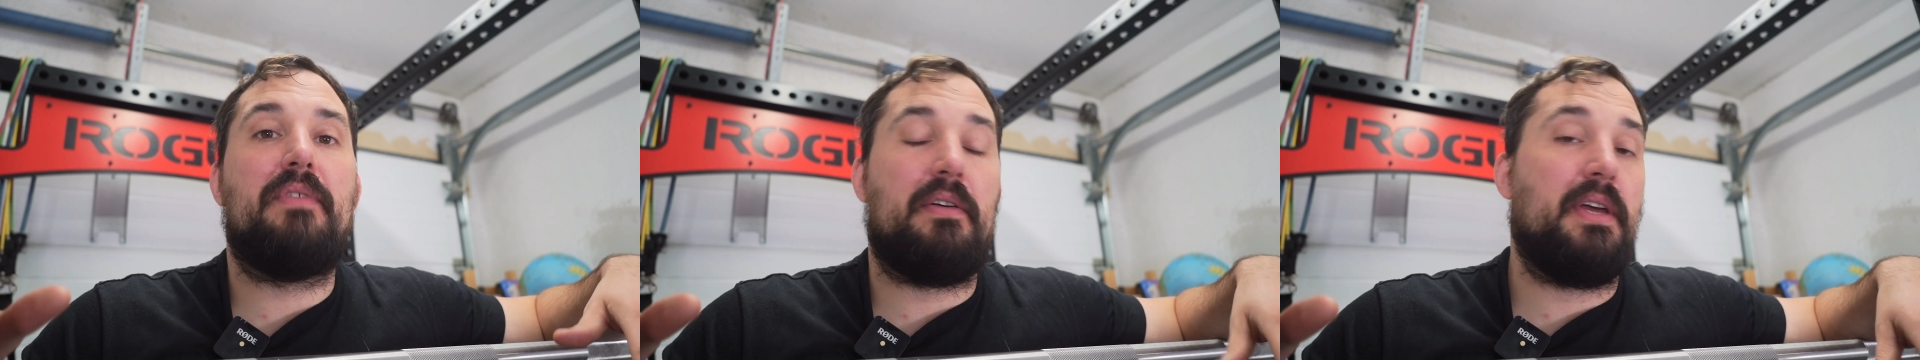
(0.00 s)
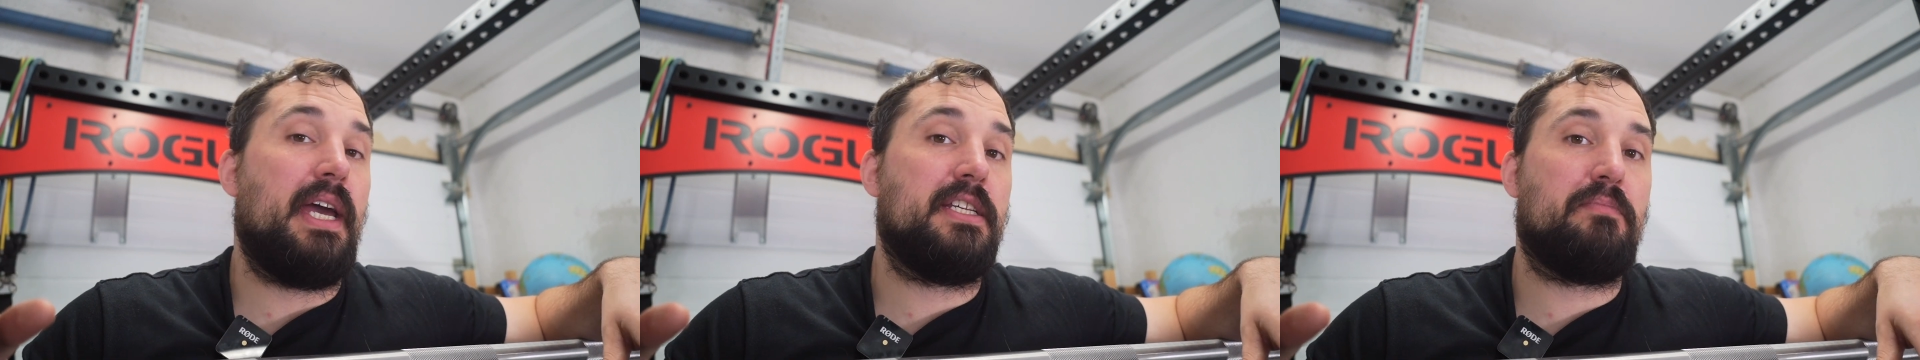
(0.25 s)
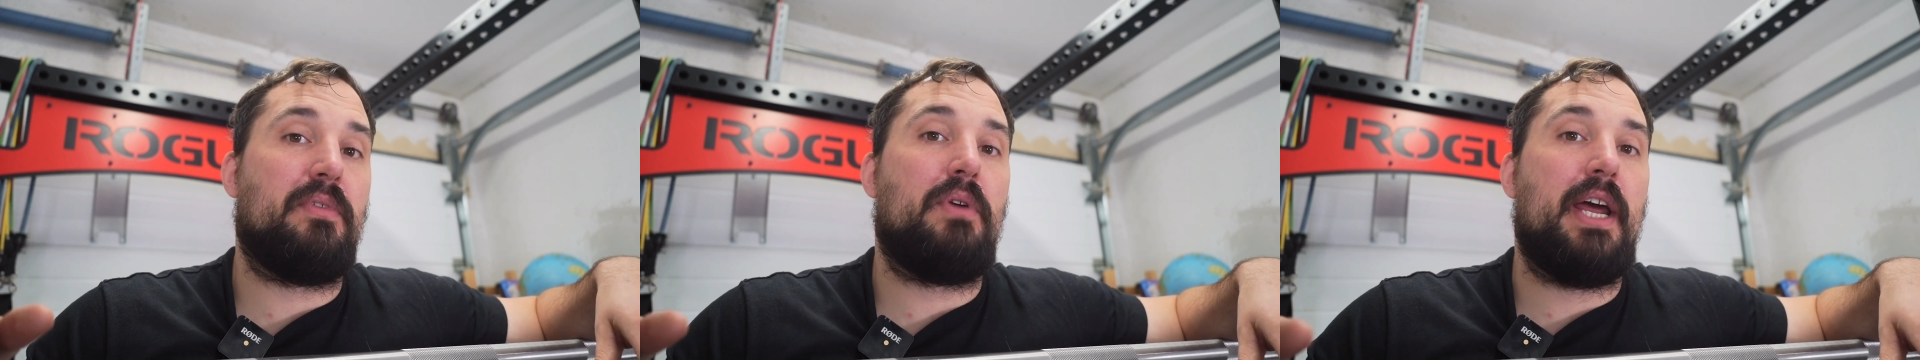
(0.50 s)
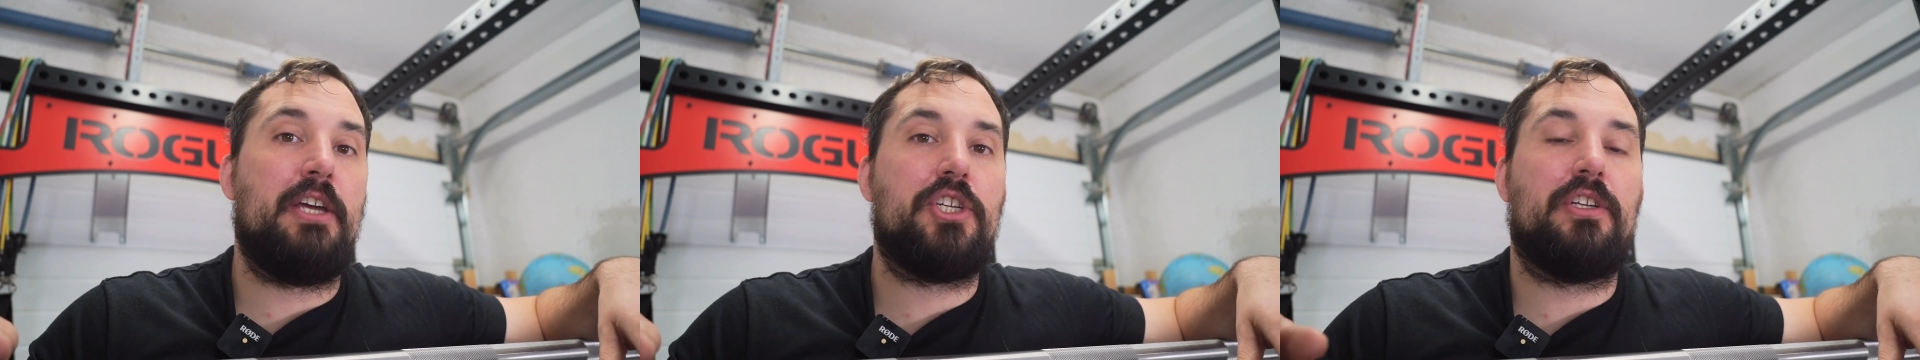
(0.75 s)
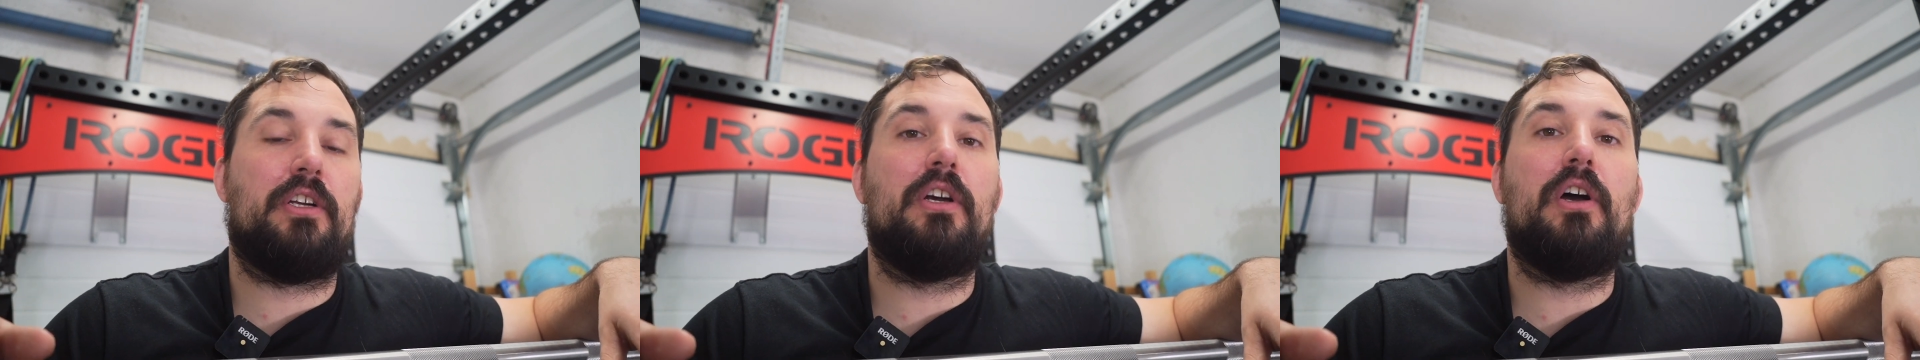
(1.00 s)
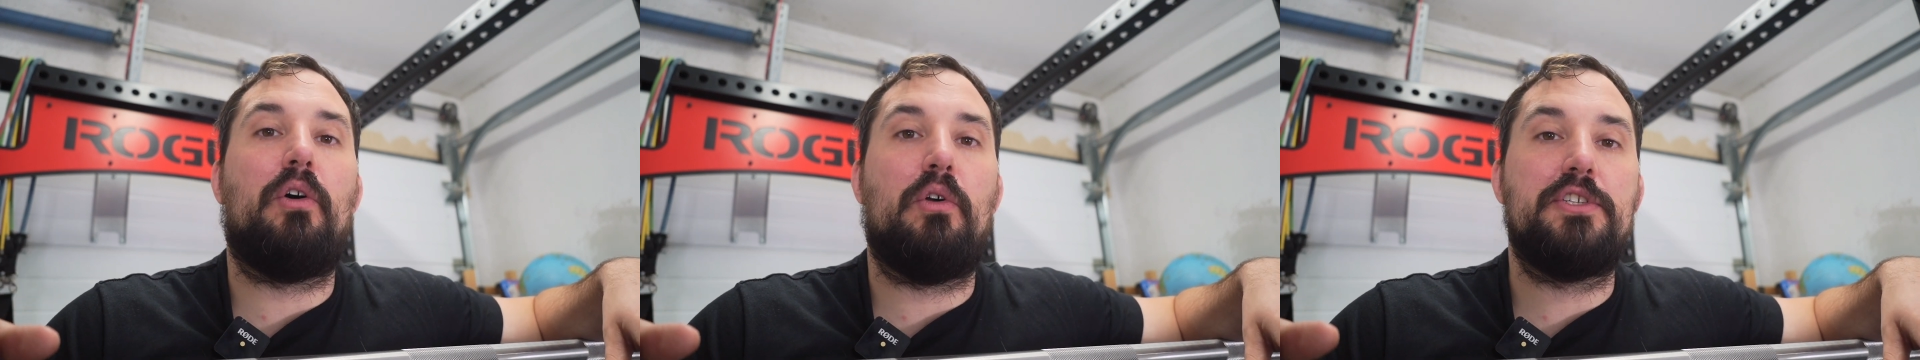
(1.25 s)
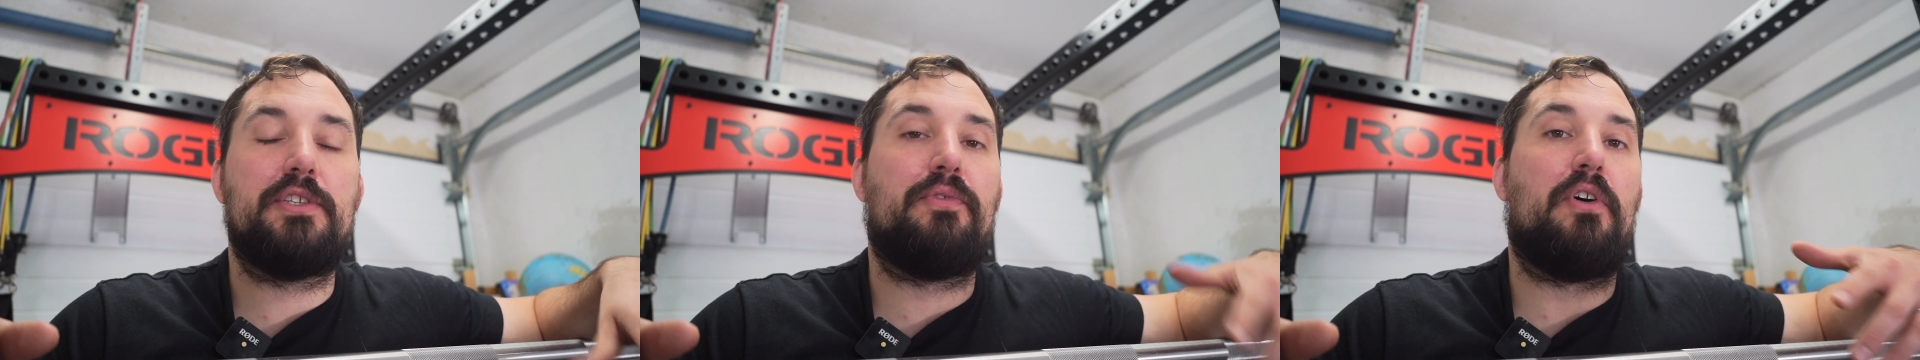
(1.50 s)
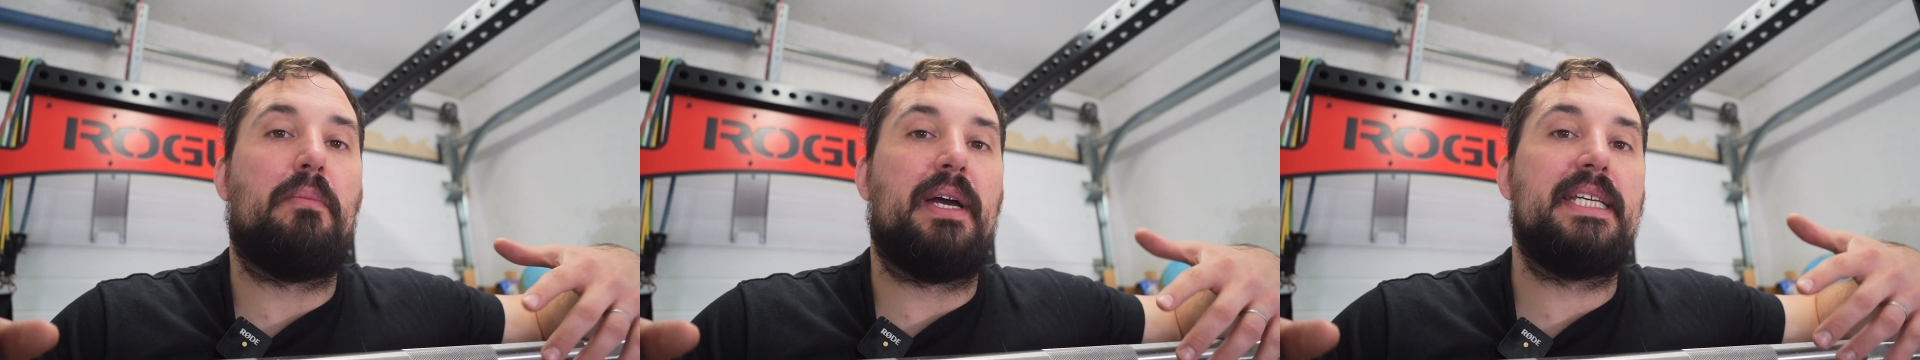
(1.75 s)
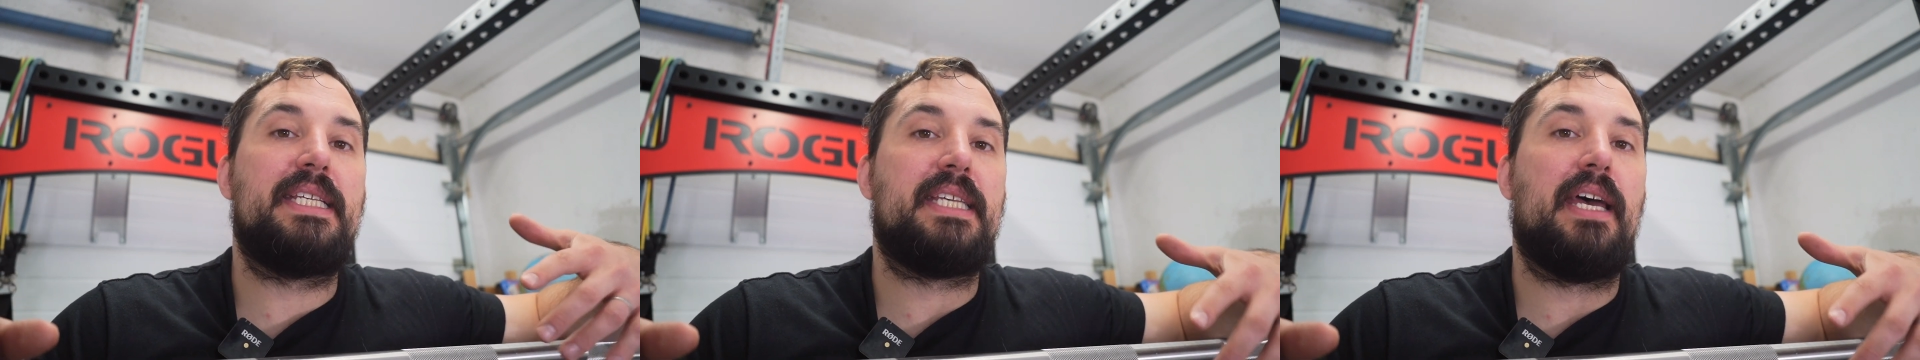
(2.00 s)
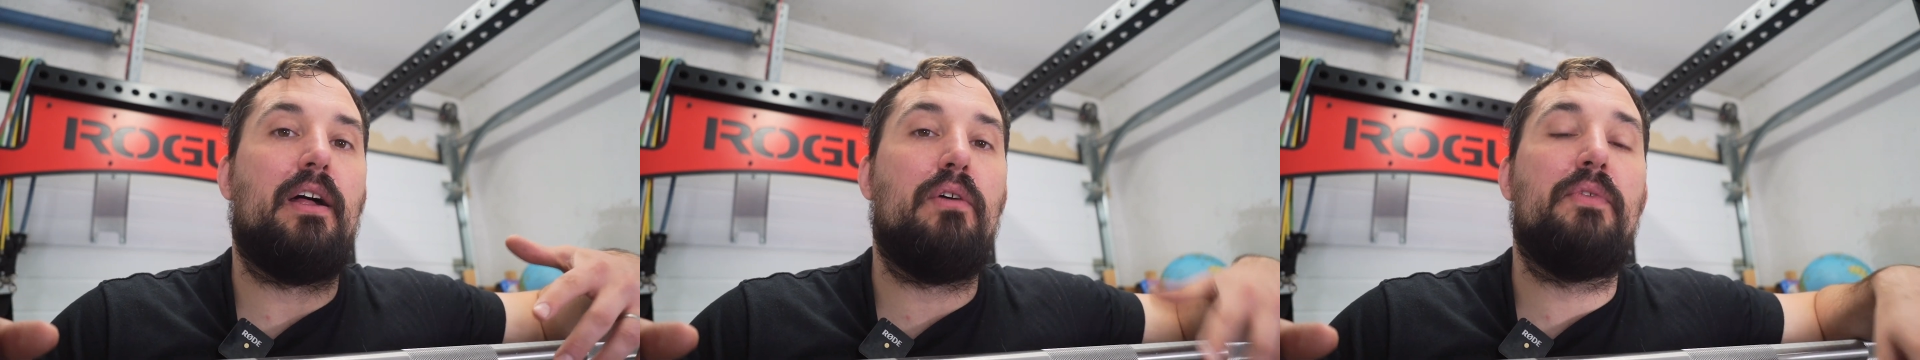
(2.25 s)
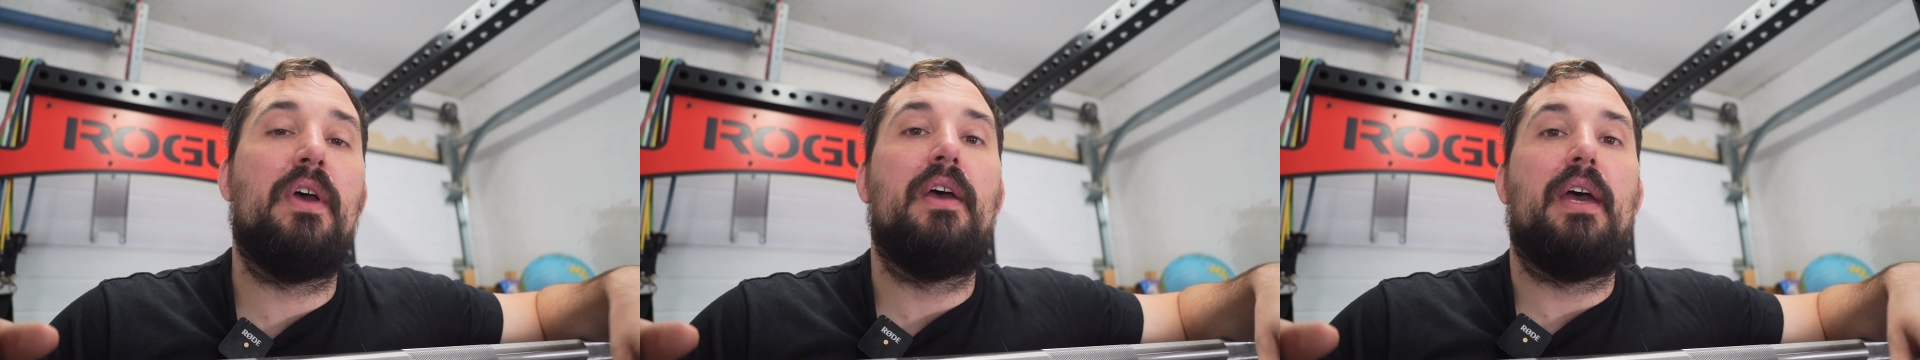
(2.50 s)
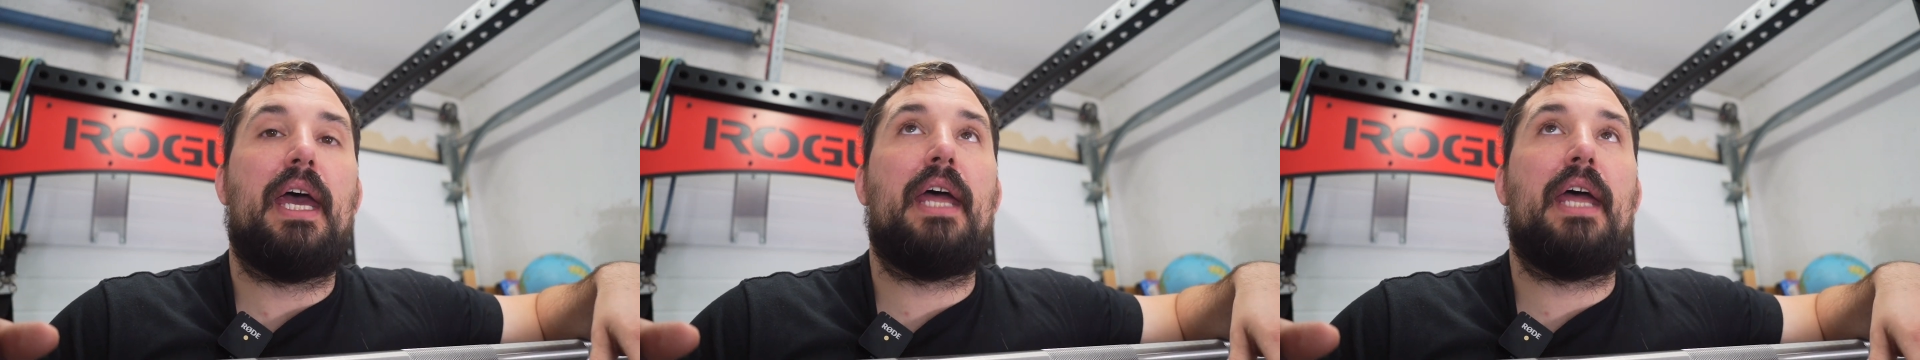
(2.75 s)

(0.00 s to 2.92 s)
very aspirational goals for myself